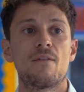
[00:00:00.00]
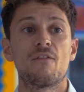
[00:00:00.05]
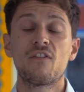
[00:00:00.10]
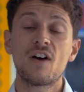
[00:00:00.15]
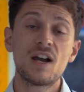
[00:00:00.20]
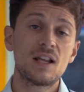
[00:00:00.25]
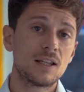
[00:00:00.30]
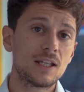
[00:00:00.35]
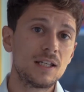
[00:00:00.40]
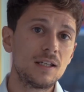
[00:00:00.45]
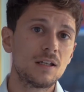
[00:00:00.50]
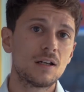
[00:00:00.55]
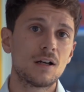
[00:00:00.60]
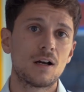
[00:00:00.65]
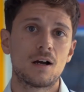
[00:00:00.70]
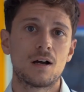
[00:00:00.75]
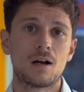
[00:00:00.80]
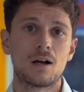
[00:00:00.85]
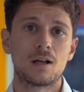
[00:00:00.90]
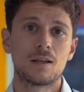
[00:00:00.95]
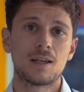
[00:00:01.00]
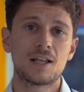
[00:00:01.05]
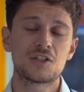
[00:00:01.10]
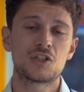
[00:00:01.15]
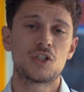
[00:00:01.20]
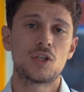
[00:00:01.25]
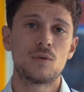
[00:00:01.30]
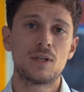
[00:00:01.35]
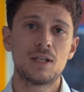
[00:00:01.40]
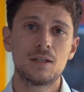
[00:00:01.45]
then finally, our
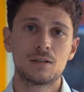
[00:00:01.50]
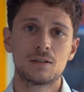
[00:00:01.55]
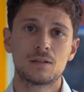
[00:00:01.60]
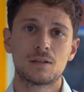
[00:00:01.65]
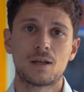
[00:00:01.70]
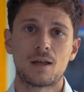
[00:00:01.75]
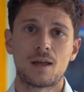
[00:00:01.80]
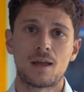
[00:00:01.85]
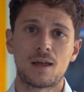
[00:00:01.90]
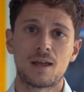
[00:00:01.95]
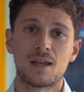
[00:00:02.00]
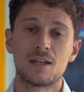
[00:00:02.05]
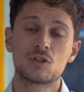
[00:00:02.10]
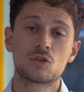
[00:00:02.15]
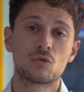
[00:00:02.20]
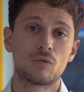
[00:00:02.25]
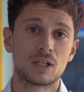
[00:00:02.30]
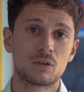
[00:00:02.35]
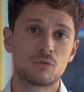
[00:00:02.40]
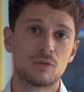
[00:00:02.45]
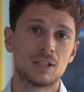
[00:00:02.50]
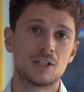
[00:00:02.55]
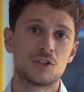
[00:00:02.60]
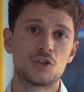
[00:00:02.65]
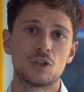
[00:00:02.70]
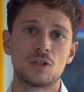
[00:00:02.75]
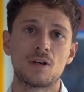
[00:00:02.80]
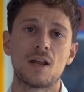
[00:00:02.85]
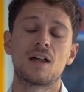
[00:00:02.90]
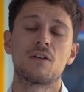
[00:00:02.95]
last unit is Greek
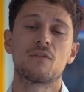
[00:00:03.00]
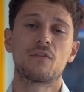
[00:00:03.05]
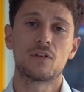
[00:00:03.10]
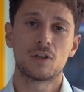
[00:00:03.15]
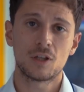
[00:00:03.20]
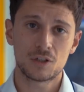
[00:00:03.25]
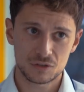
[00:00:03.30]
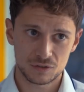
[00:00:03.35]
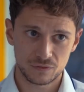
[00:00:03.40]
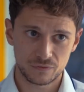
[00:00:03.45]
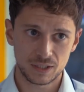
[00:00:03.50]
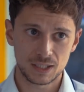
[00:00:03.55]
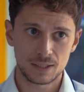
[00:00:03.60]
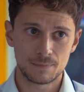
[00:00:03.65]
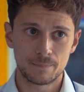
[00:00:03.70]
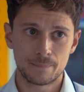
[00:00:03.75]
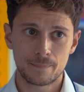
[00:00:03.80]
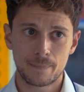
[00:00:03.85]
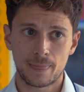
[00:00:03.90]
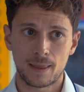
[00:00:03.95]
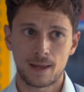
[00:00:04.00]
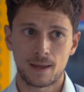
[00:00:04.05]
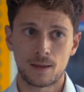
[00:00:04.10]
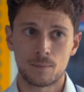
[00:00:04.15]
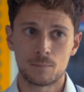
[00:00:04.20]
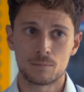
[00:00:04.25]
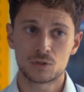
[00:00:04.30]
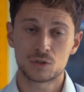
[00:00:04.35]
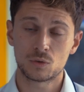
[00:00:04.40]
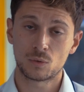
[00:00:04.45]
religion and philosophy.
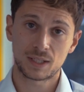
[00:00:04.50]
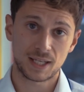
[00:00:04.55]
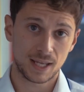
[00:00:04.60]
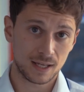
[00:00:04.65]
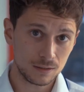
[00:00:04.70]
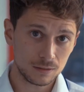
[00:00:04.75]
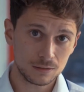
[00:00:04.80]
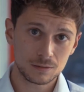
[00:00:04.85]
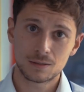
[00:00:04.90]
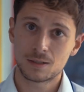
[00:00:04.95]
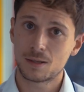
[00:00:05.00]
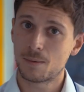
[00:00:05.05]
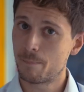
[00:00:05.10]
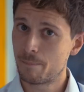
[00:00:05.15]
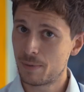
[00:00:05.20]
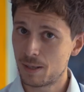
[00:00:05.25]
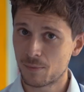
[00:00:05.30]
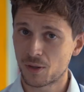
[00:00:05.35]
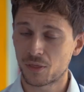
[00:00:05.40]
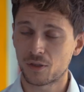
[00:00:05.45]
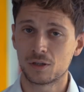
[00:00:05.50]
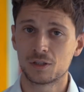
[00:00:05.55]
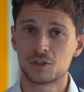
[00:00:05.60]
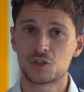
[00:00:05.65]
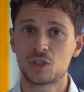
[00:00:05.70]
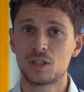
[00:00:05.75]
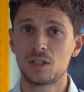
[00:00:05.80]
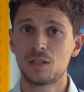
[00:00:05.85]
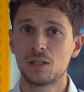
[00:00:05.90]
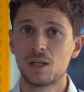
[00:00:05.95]
So again, a bit of
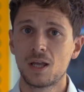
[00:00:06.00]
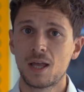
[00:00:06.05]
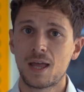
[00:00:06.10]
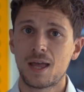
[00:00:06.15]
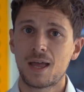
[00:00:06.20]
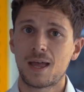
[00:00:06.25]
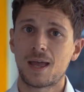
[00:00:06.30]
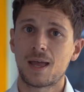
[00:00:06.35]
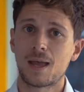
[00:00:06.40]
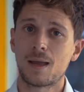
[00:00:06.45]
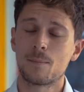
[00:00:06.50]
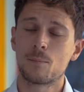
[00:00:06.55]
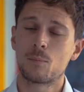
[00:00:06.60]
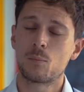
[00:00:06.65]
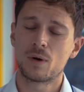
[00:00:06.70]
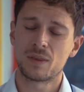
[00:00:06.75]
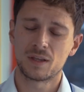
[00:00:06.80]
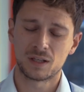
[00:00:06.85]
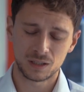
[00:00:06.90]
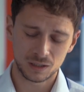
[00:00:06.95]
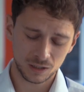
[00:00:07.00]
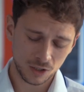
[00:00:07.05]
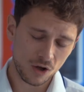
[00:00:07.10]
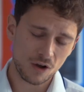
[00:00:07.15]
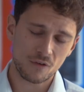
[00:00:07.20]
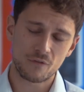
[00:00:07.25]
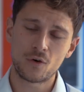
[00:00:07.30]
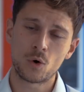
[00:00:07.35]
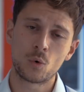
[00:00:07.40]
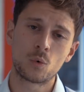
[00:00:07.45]
mythology with a
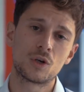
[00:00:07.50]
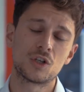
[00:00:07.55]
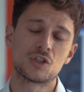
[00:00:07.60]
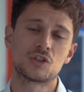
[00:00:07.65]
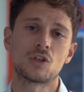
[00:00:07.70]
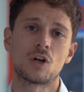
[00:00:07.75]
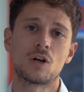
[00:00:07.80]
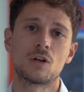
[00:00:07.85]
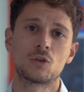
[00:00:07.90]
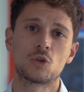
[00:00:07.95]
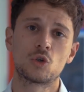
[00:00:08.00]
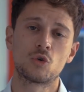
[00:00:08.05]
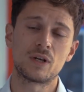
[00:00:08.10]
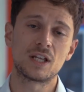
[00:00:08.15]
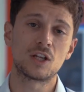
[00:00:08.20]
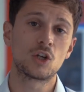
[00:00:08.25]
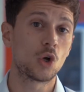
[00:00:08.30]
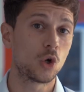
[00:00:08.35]
lot of focus on Greek